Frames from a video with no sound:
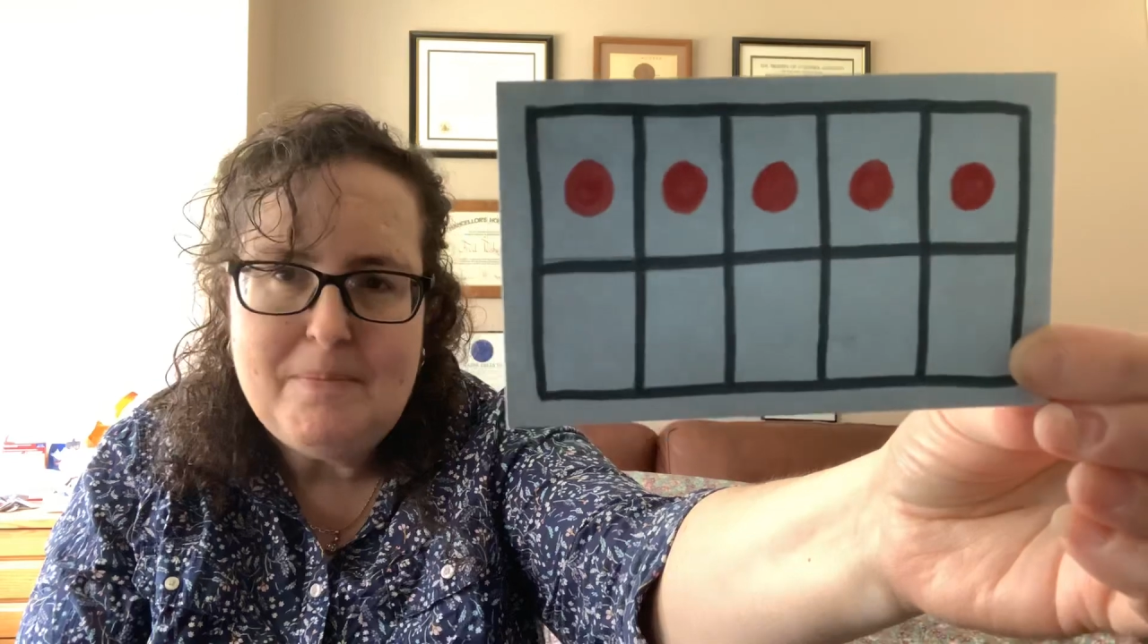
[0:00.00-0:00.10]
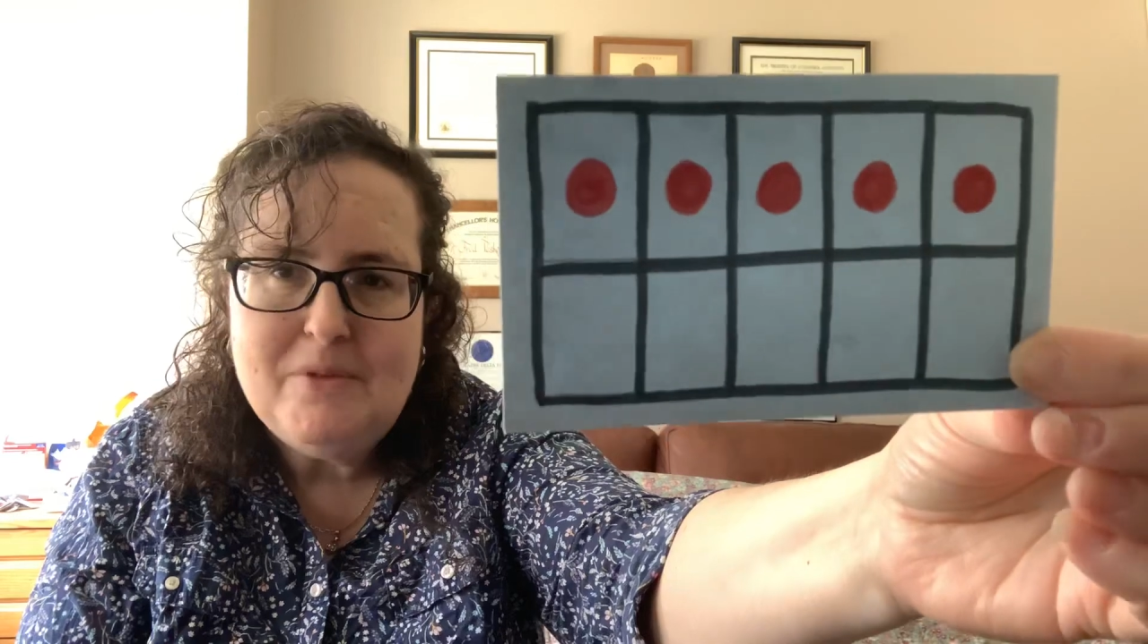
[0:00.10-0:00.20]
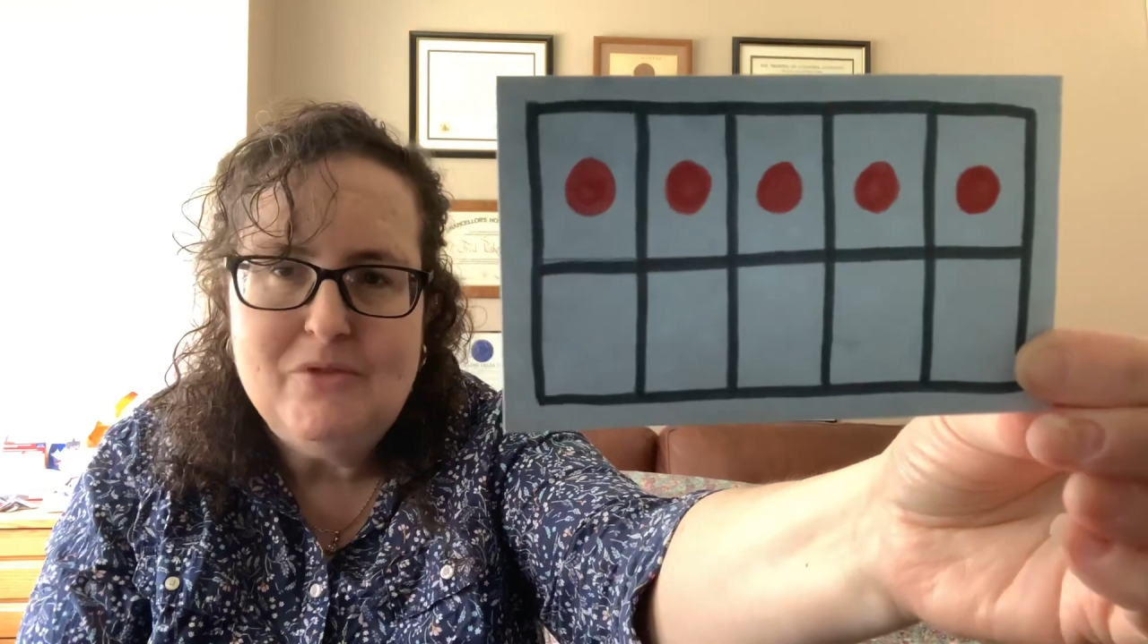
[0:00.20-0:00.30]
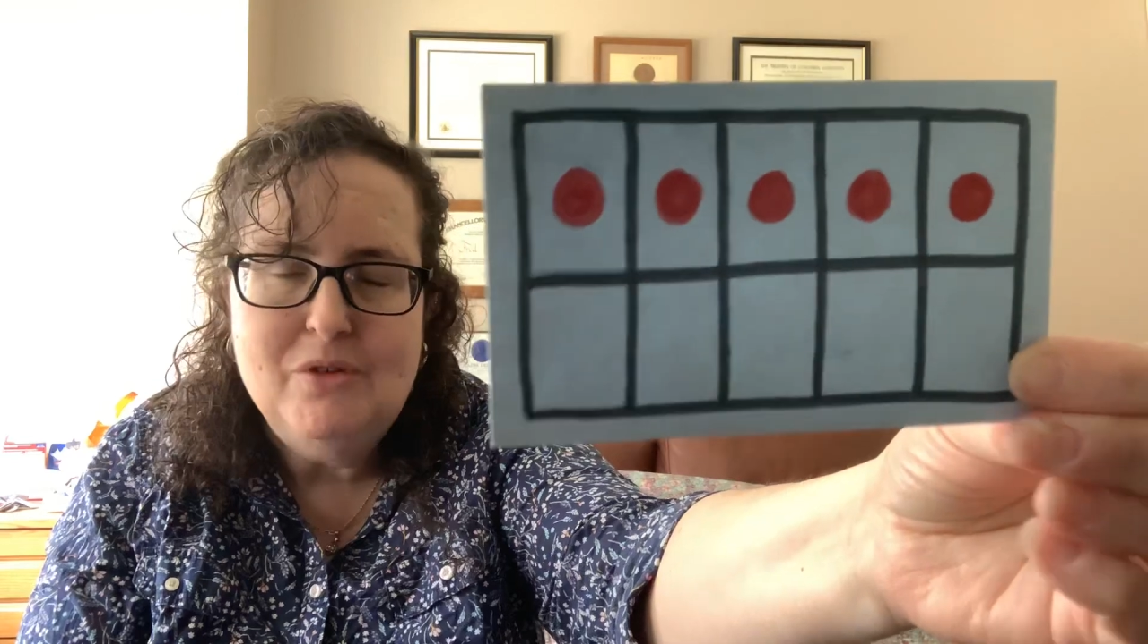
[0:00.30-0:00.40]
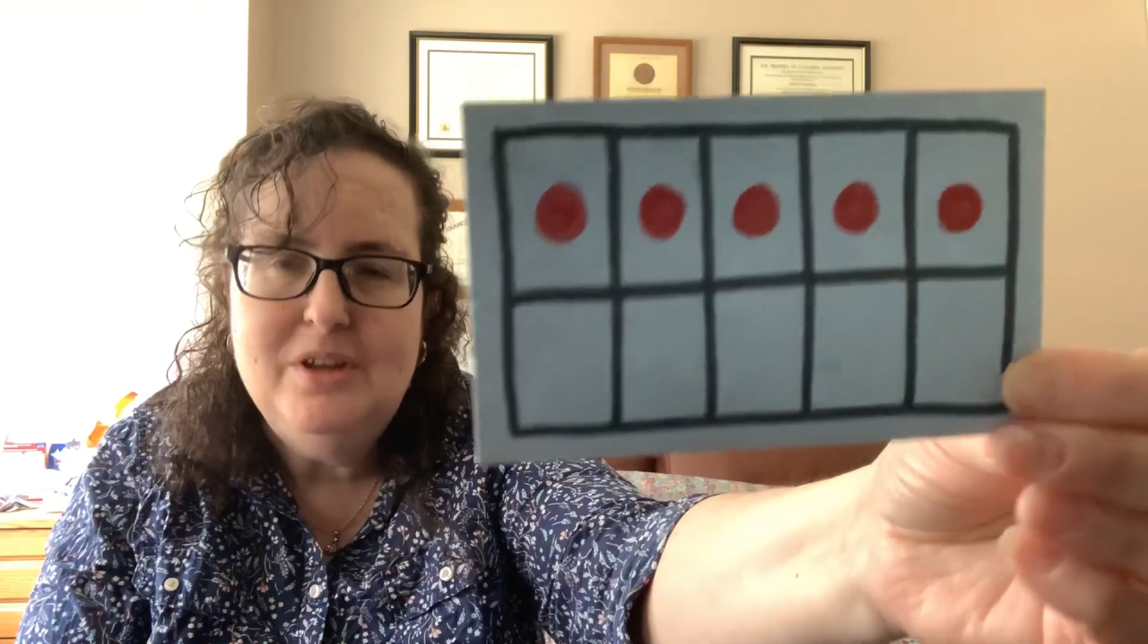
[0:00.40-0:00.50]

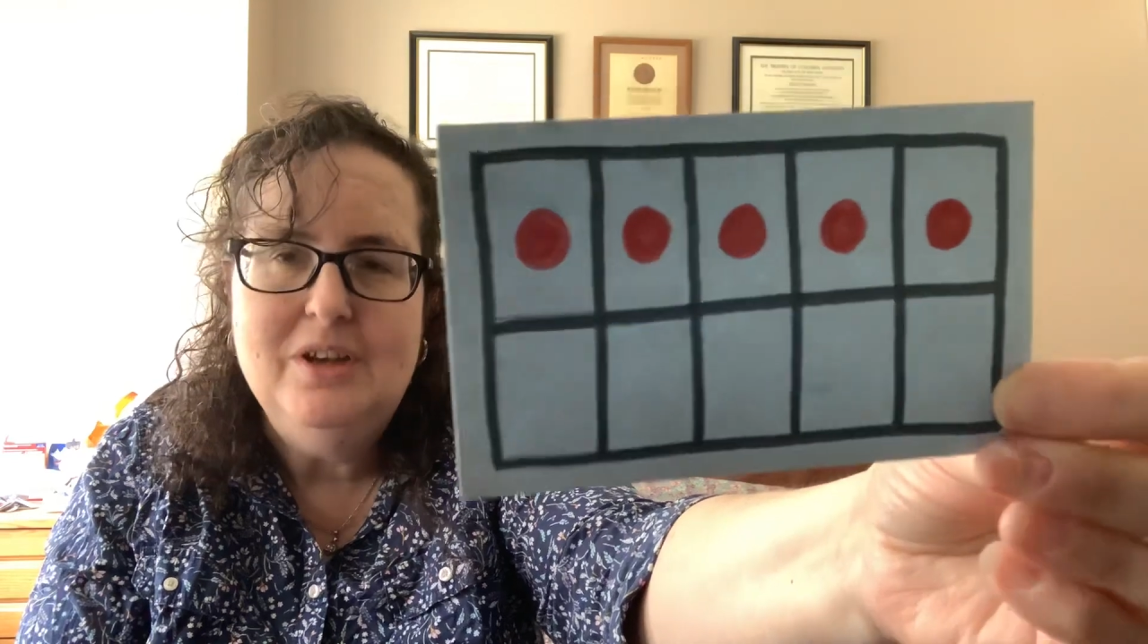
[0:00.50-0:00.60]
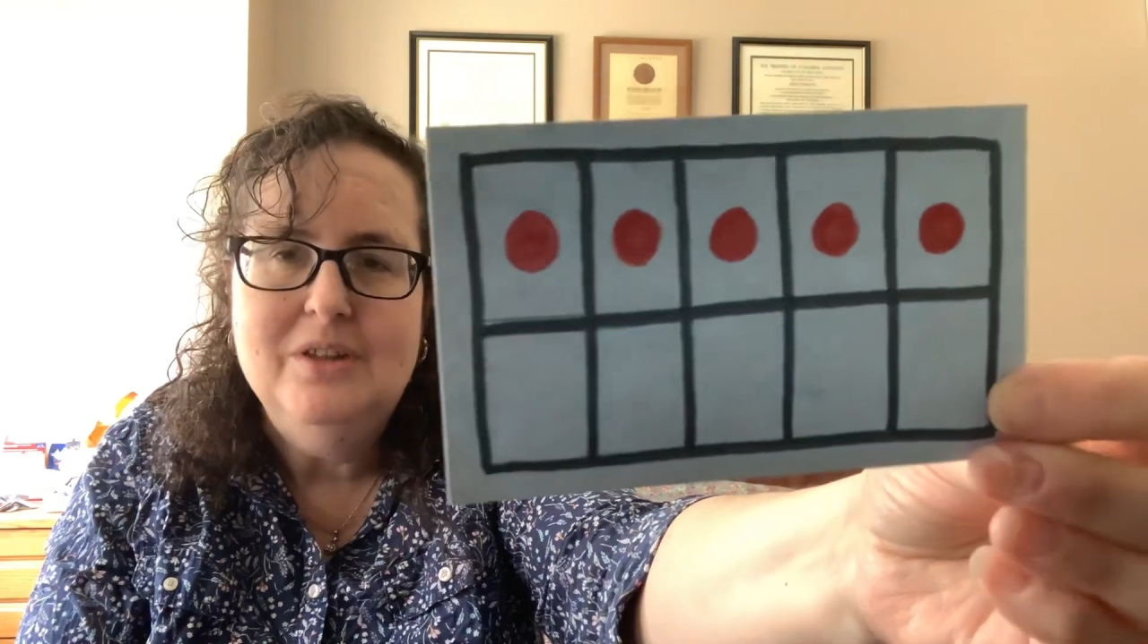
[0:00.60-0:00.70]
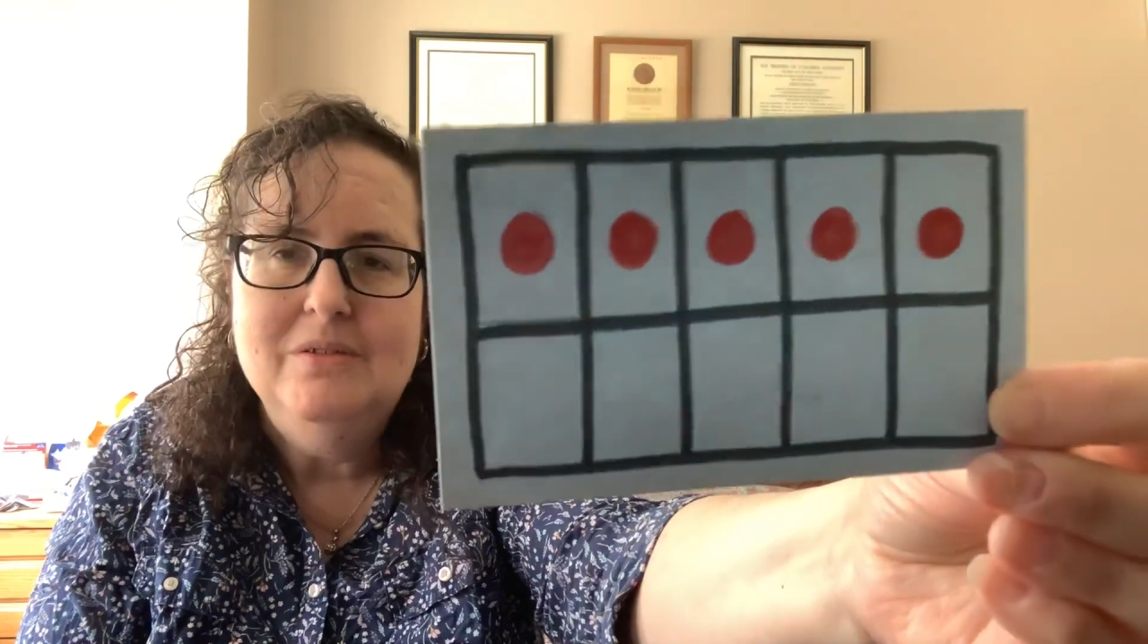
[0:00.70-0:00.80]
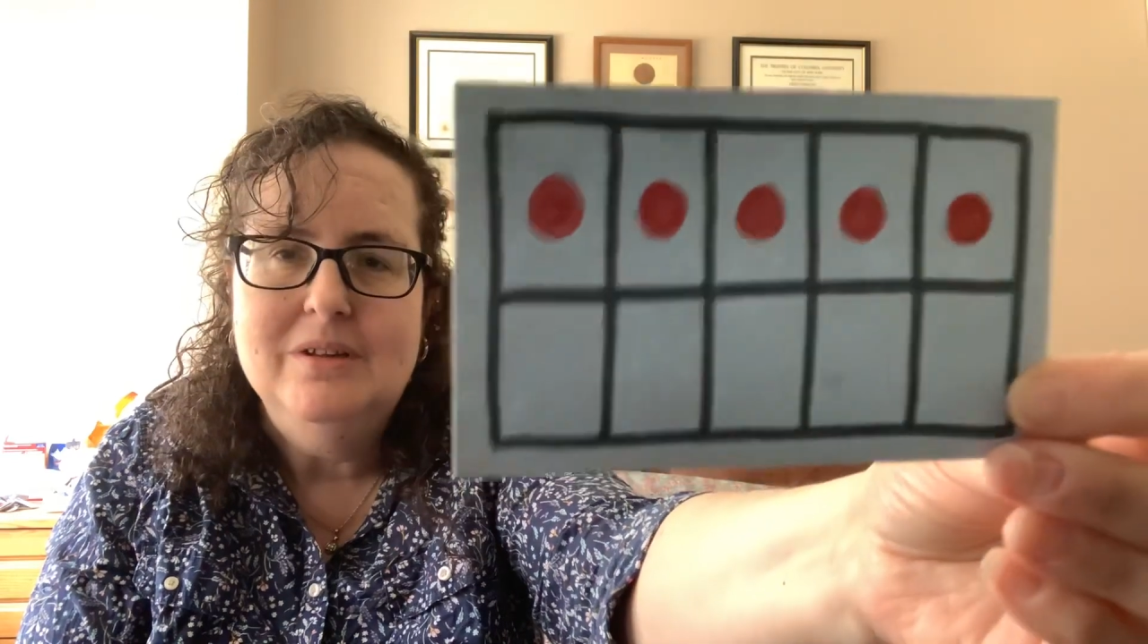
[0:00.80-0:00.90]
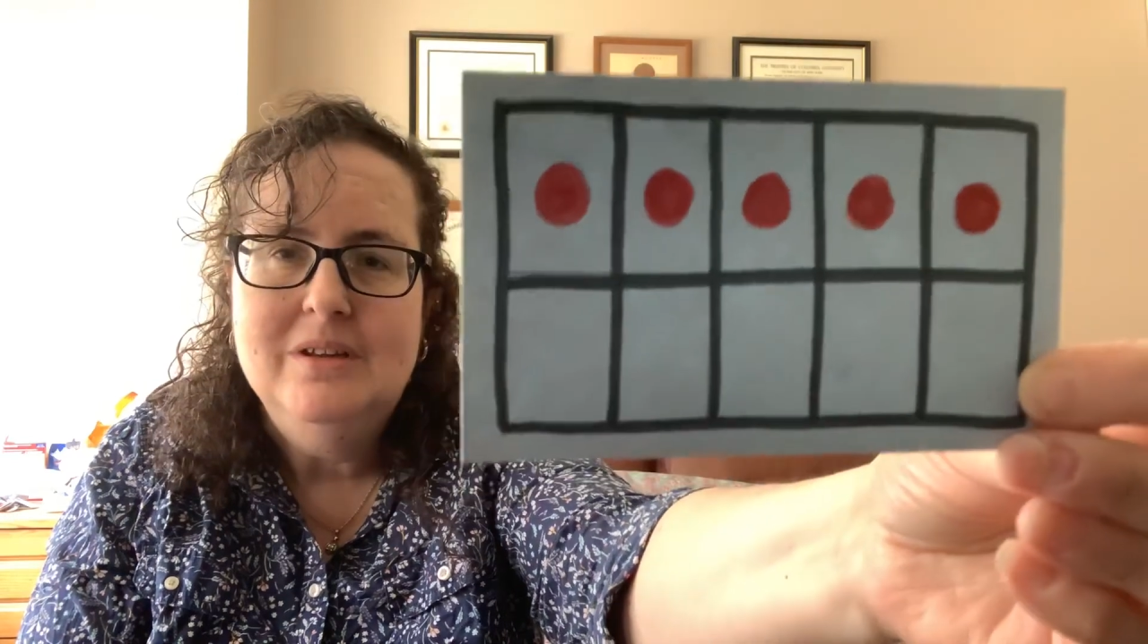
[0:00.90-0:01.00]
before the
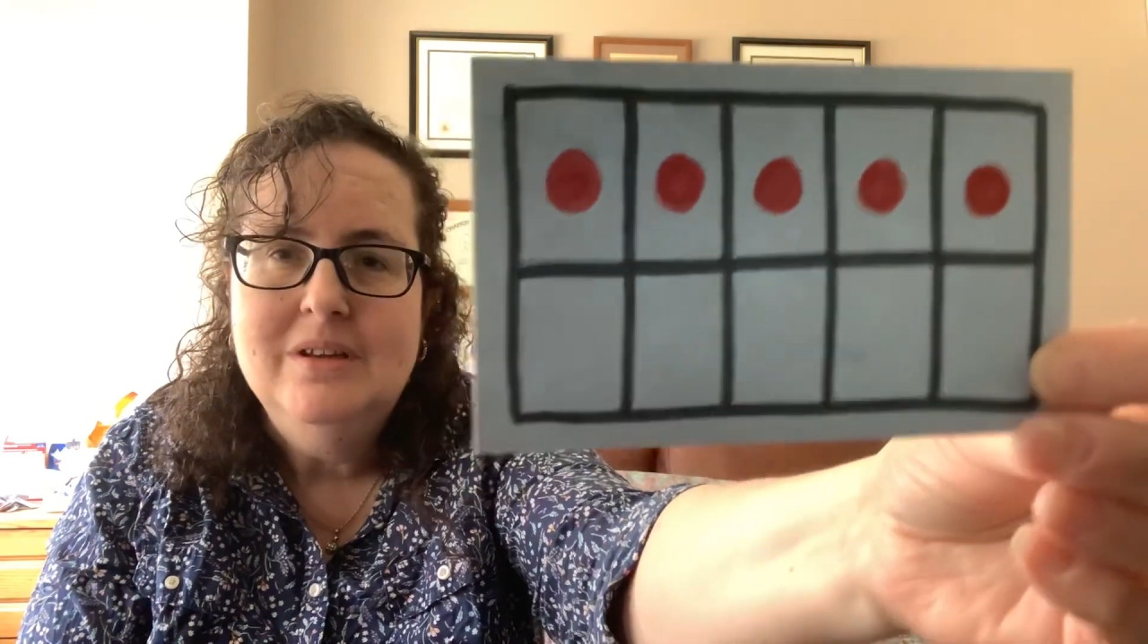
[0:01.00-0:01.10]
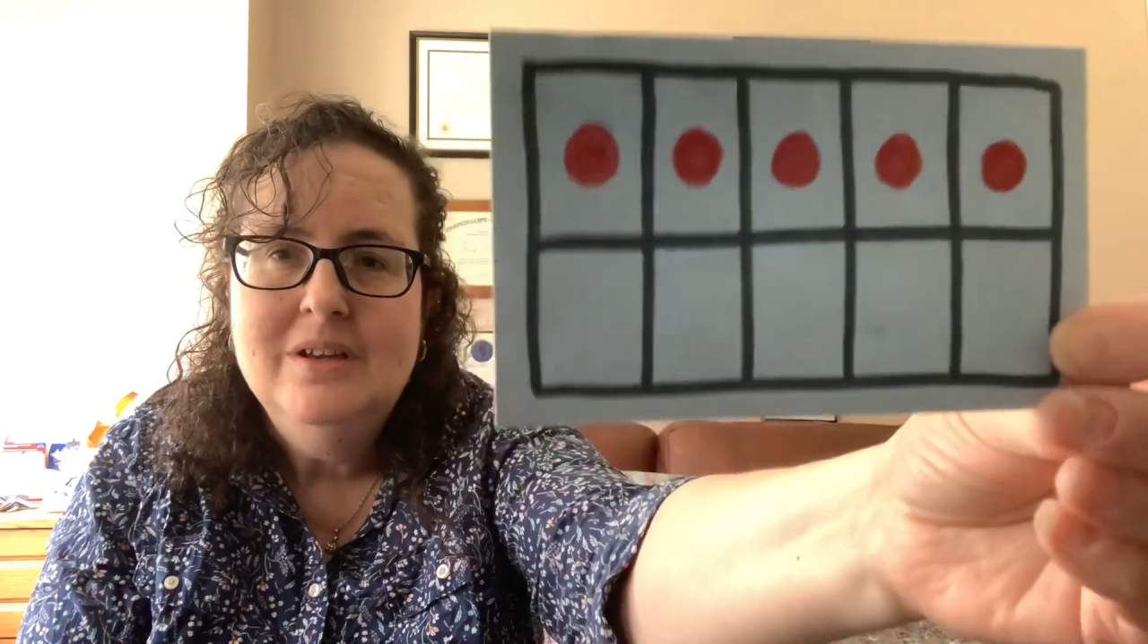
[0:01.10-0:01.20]
other one.